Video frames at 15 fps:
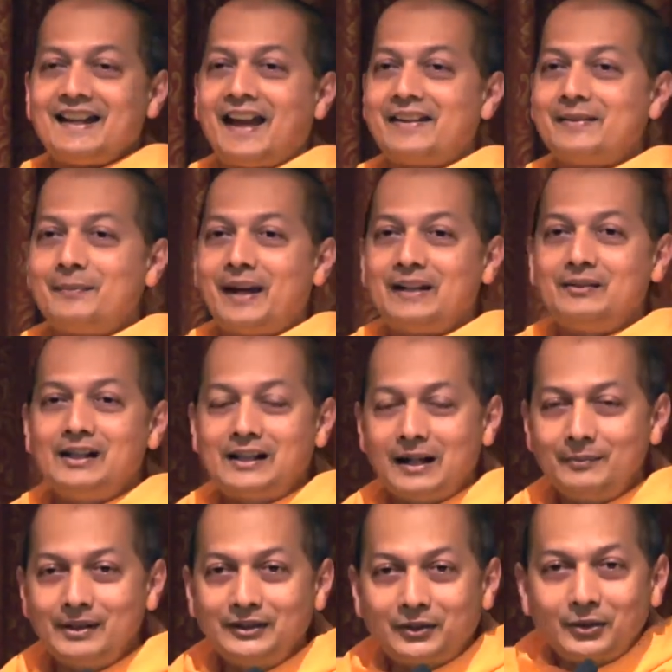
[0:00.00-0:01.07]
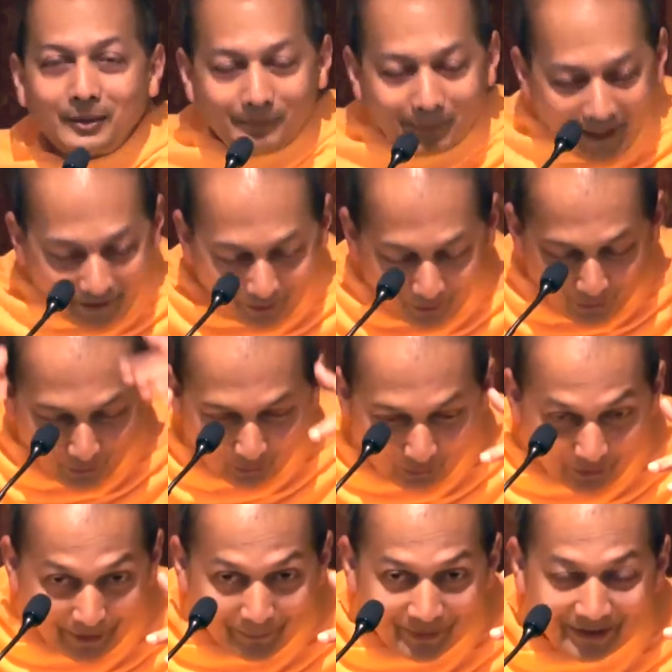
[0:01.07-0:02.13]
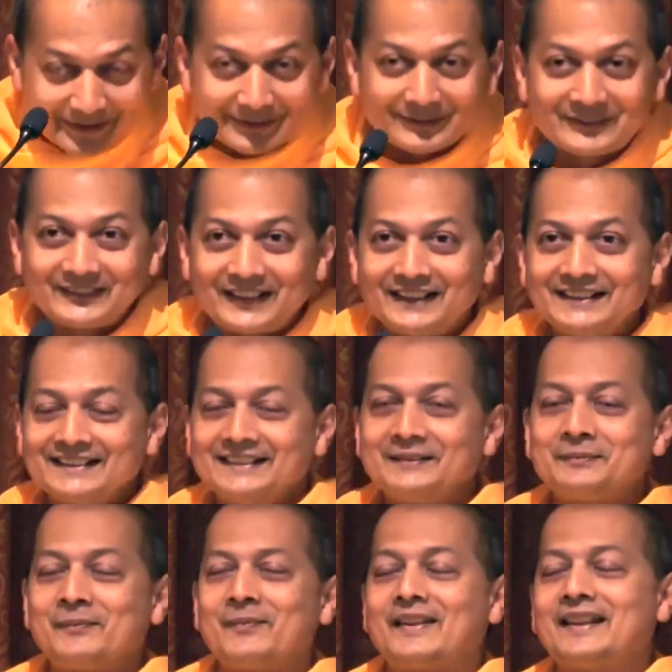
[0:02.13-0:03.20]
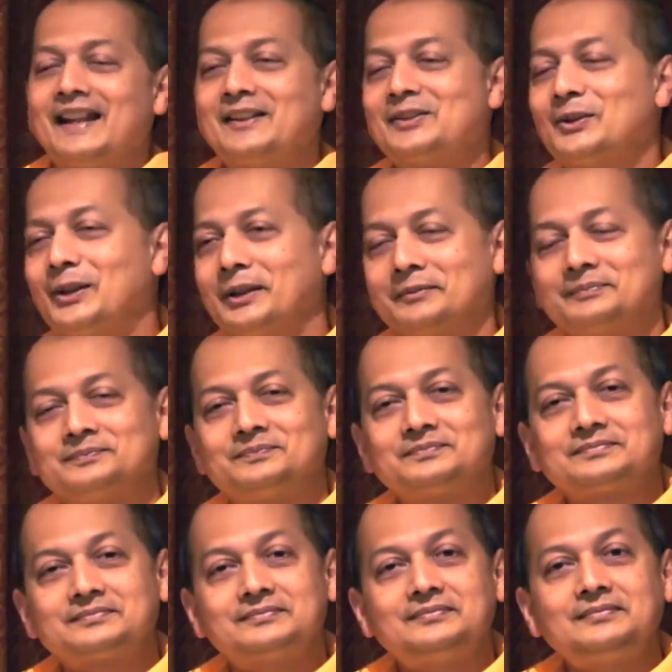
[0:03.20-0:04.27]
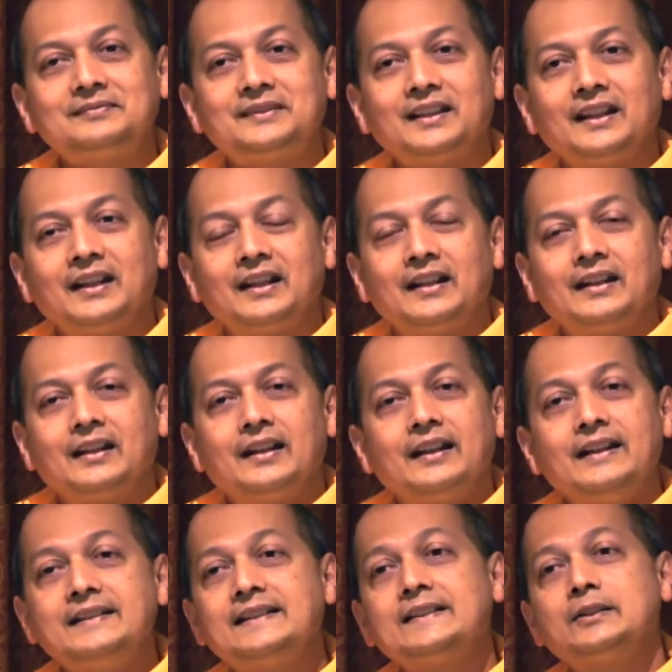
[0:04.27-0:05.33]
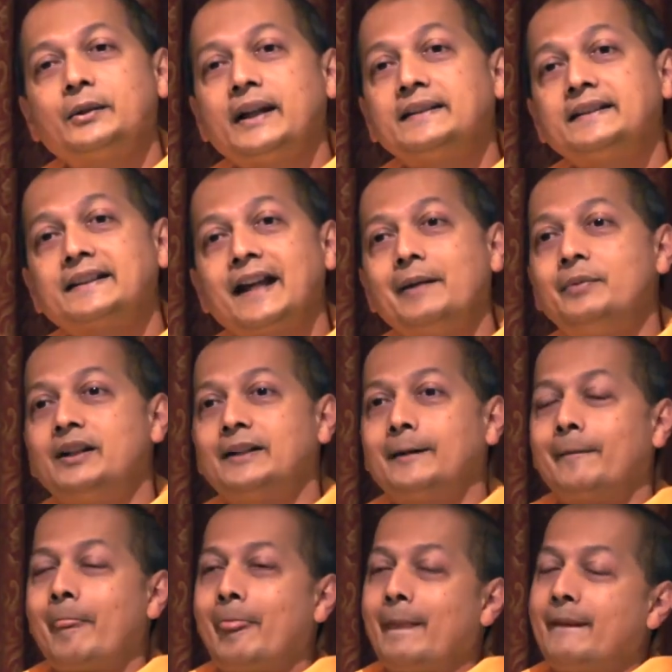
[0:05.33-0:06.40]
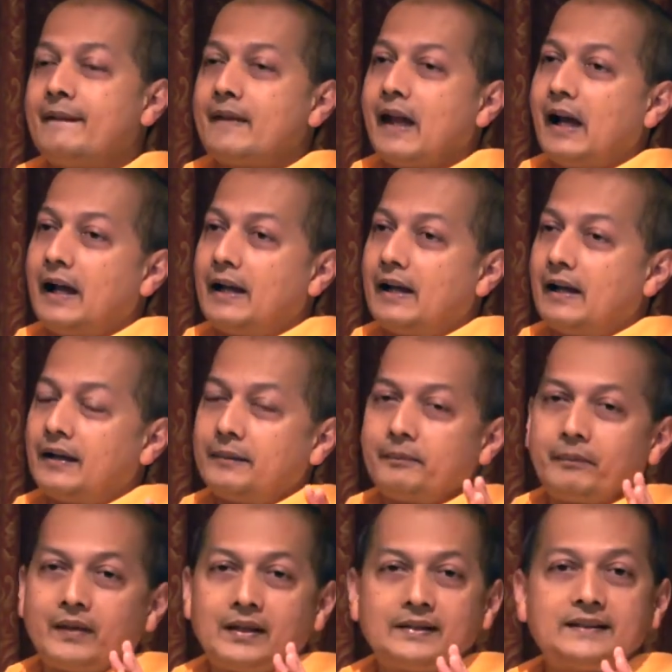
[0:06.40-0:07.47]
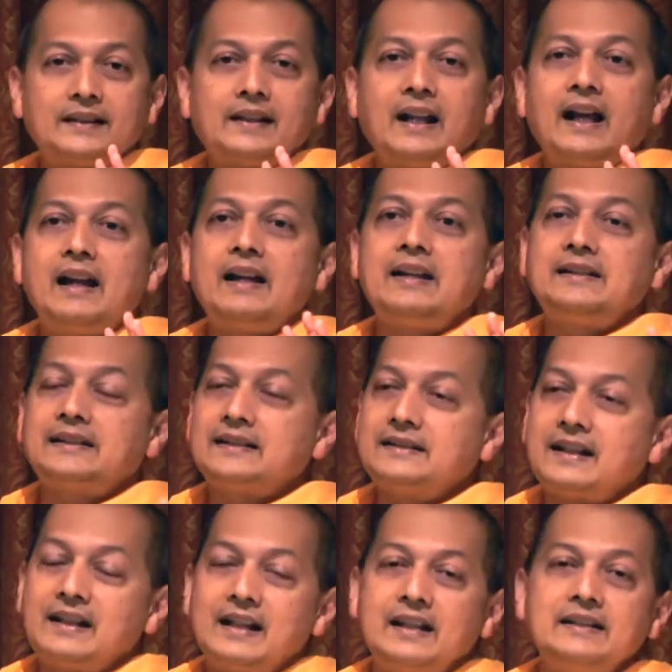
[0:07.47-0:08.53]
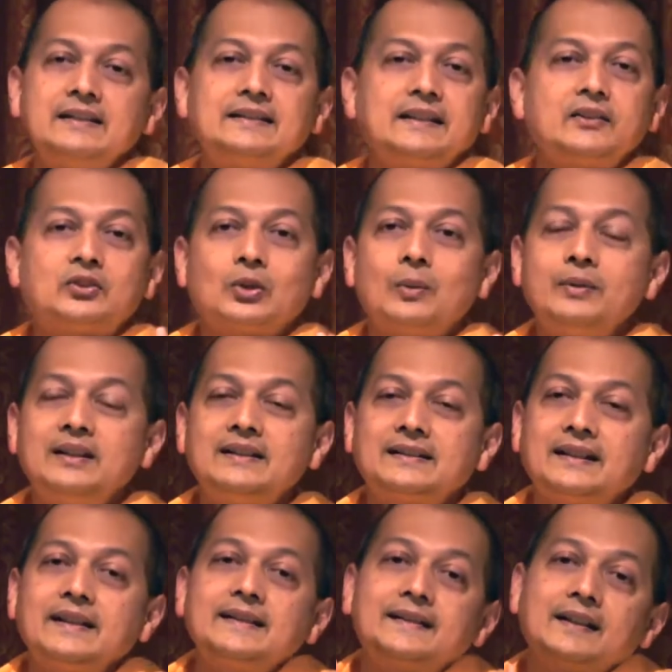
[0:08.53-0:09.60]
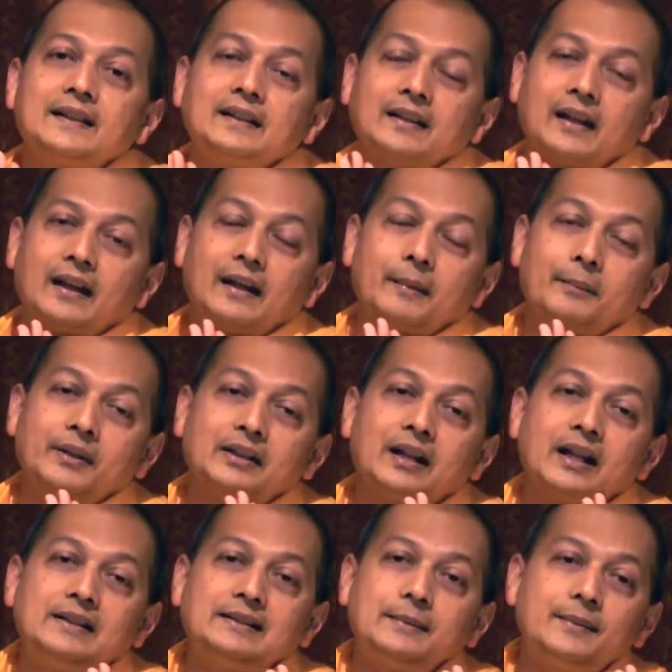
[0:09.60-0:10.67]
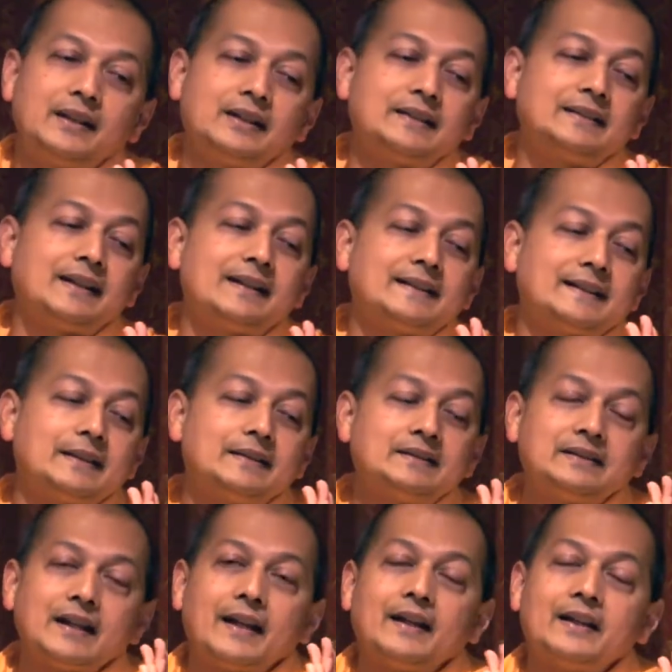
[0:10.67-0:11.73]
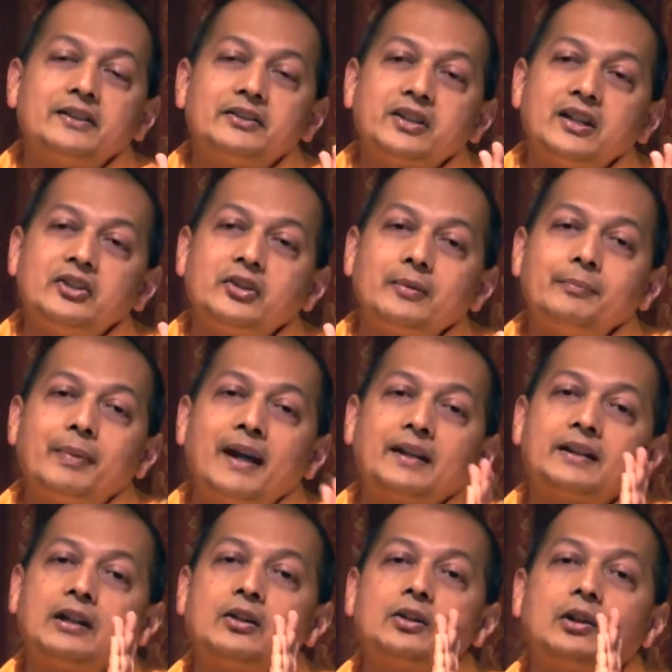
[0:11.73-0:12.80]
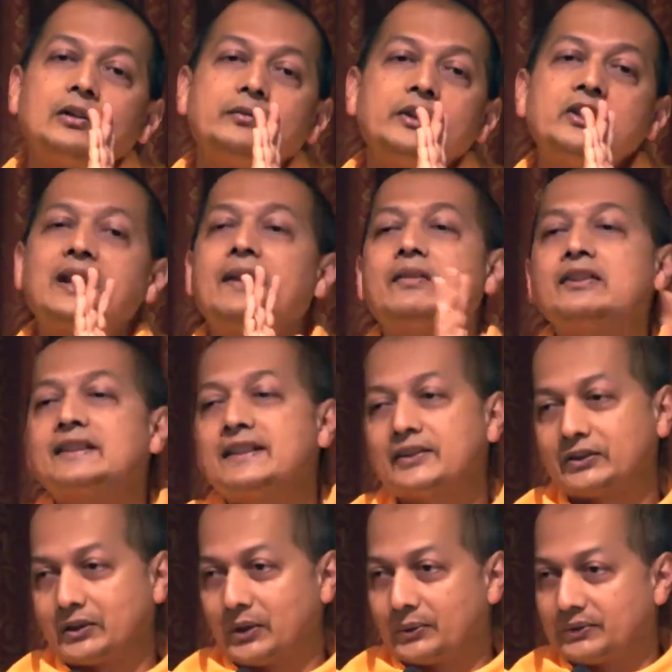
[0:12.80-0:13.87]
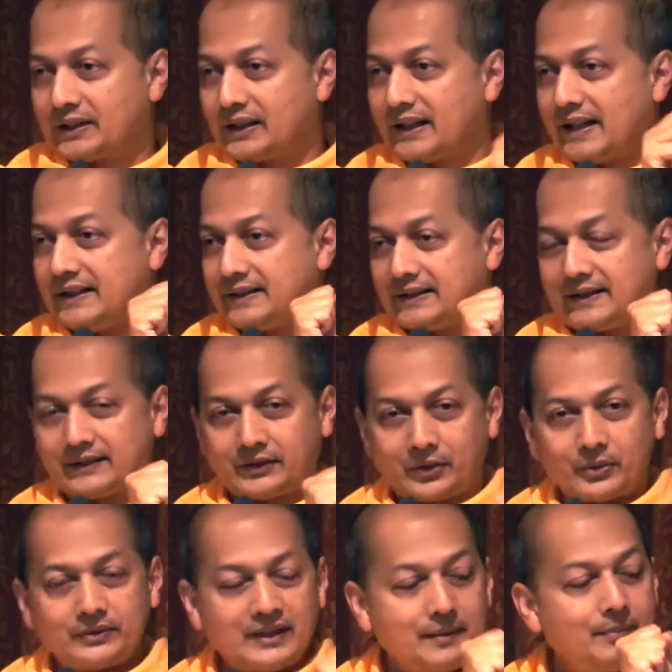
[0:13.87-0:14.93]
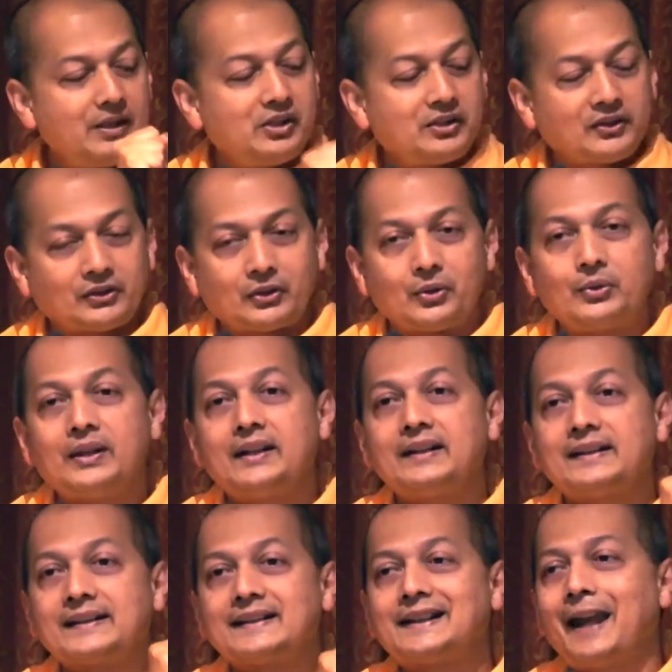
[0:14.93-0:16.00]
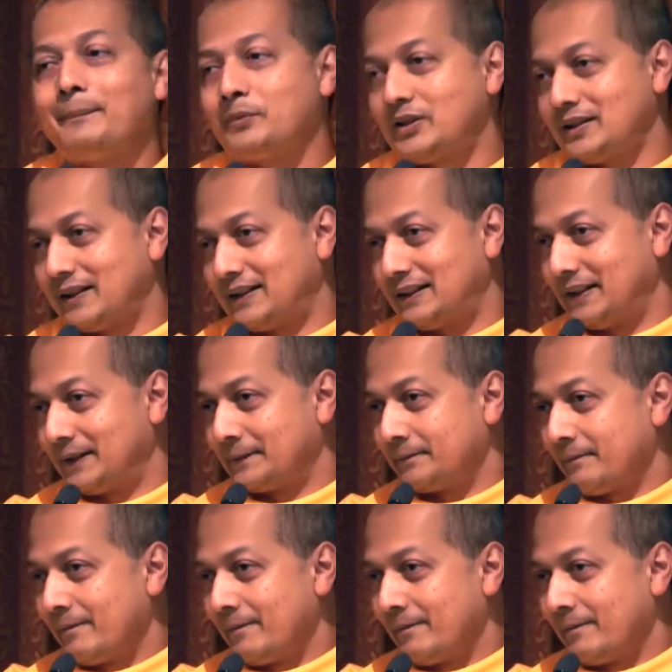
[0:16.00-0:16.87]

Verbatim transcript: And the man will come, he'll throw a black coat over himself, and, and so on. He says, Look at the camera. There's the light and the lens and so many things, but ultimately there is a, an unchanging background on which everything is thrown. The light is thrown, the image is thrown, and it is captured there.